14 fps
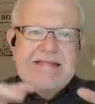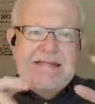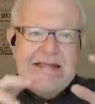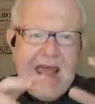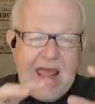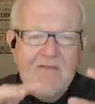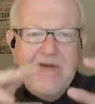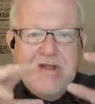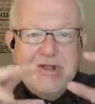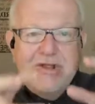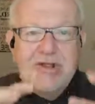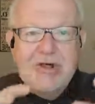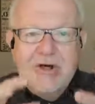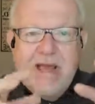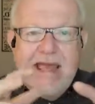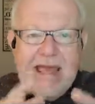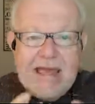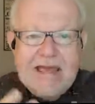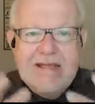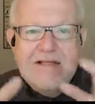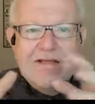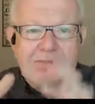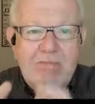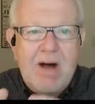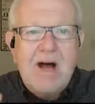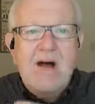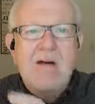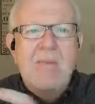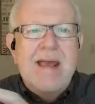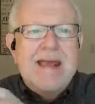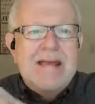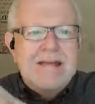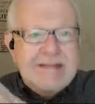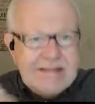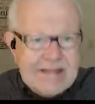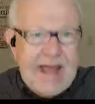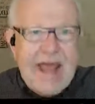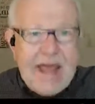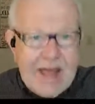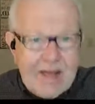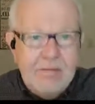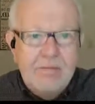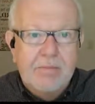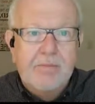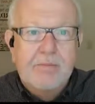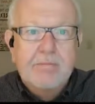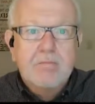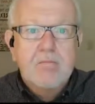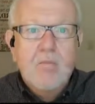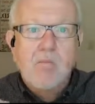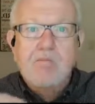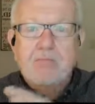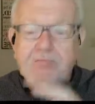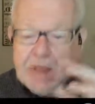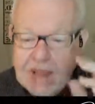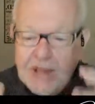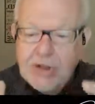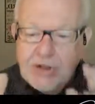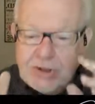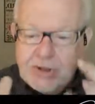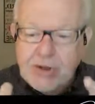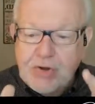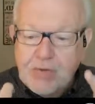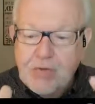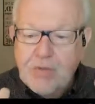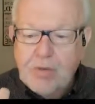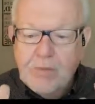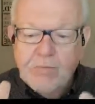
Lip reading: David took his mom and dad into